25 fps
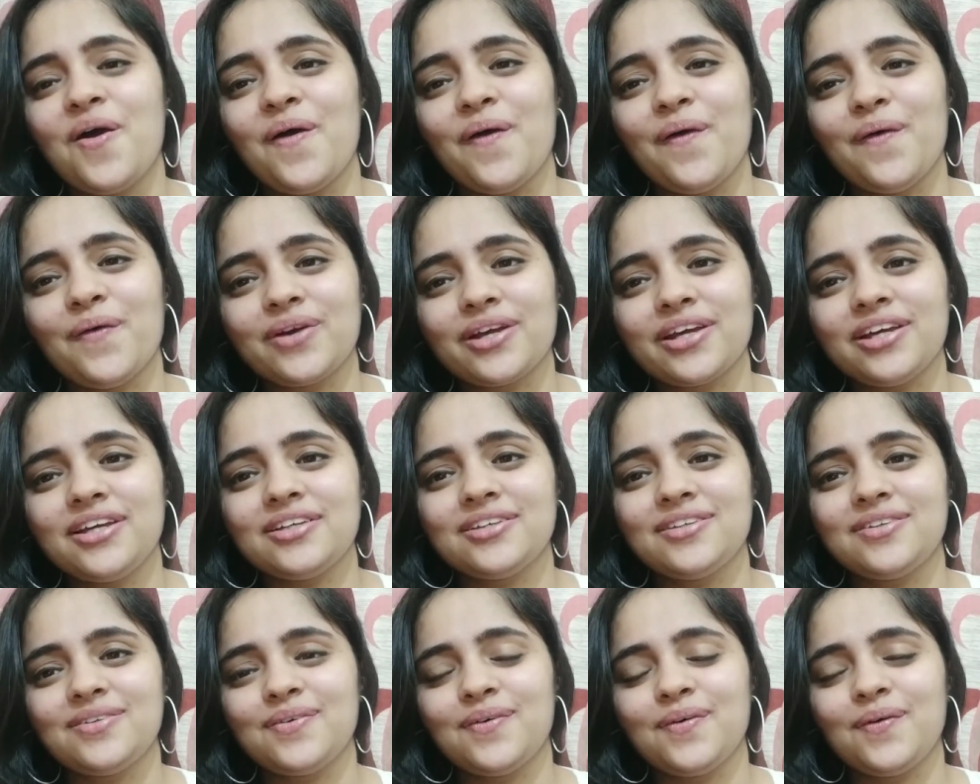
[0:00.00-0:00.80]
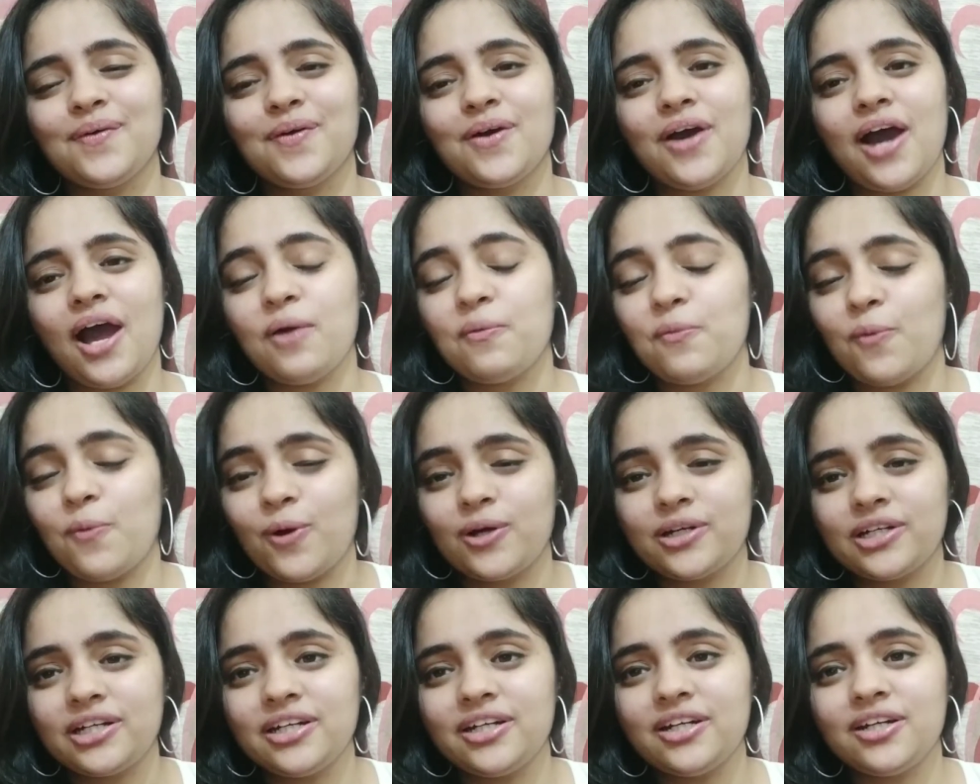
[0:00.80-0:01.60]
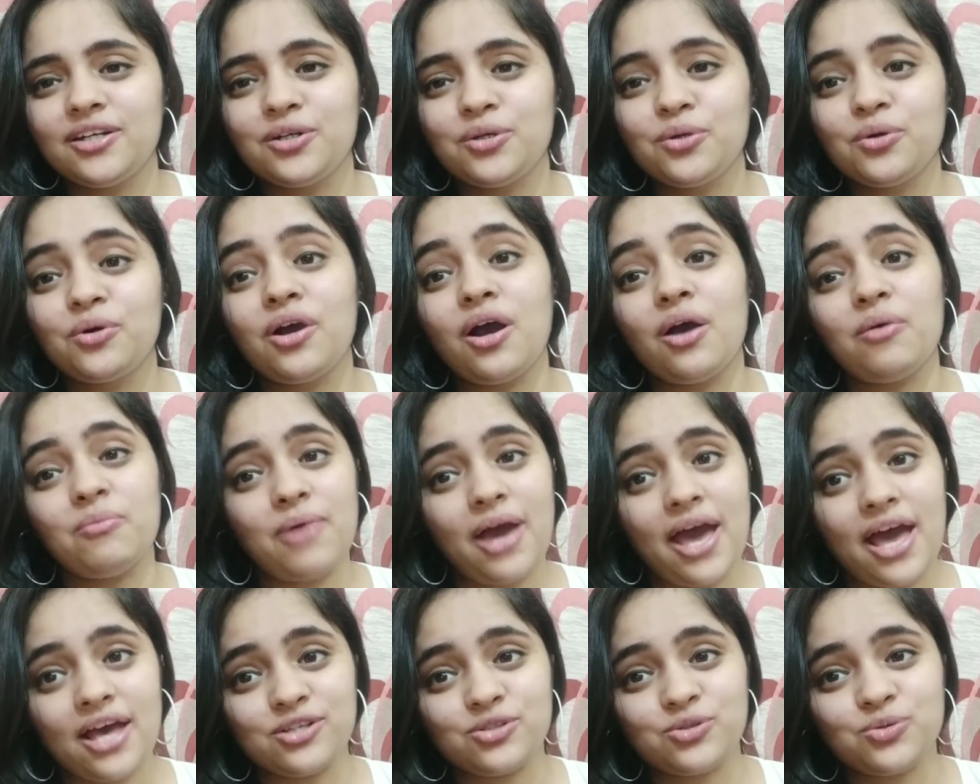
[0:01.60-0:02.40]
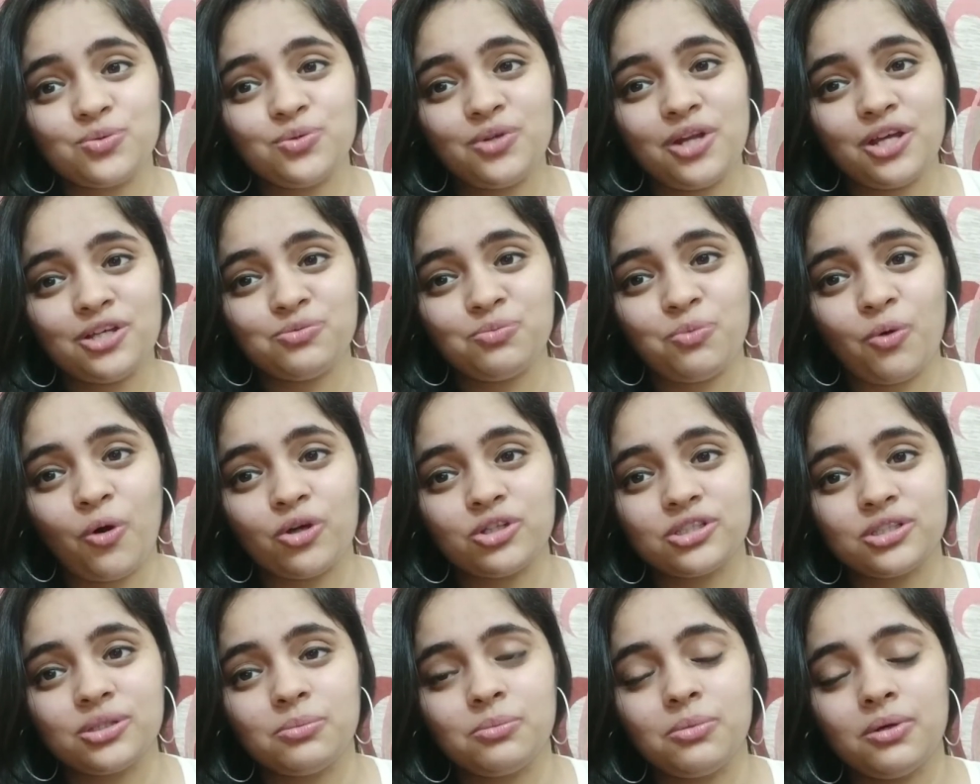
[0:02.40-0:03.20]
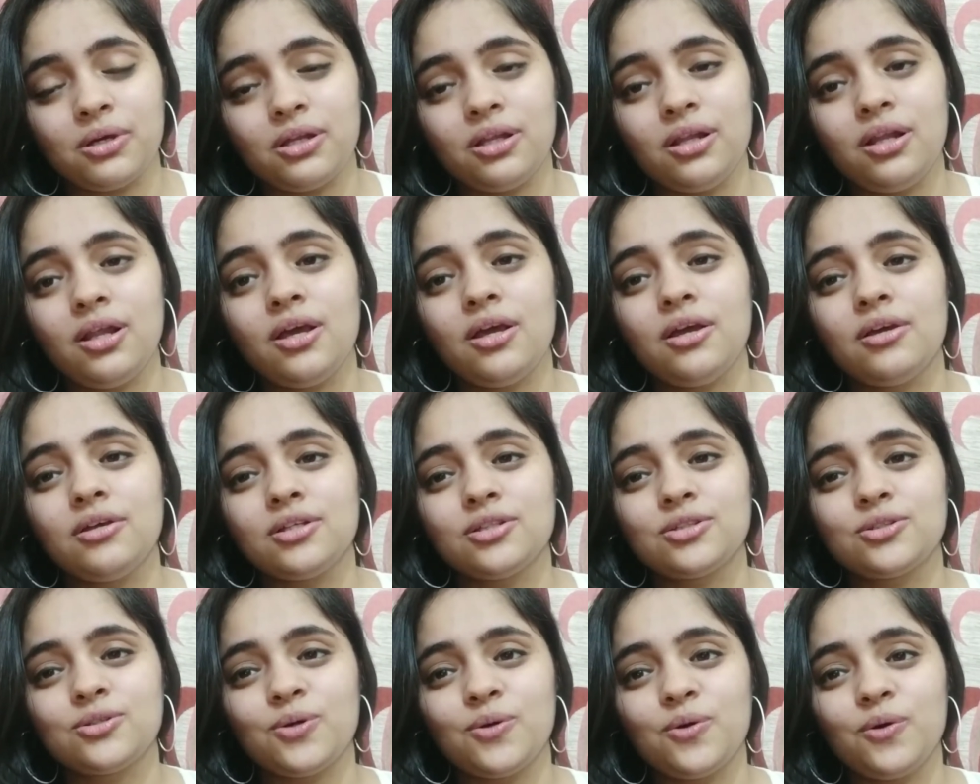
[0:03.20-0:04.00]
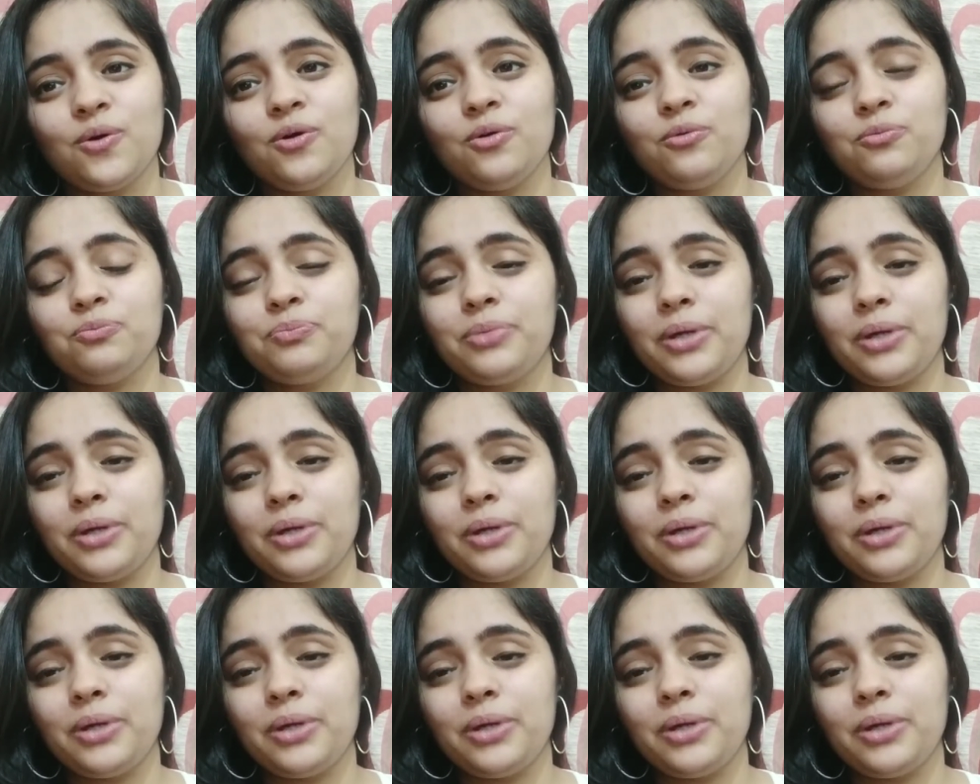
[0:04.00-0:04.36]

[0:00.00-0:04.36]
Okay, so I wanted it to come as soon as possible. So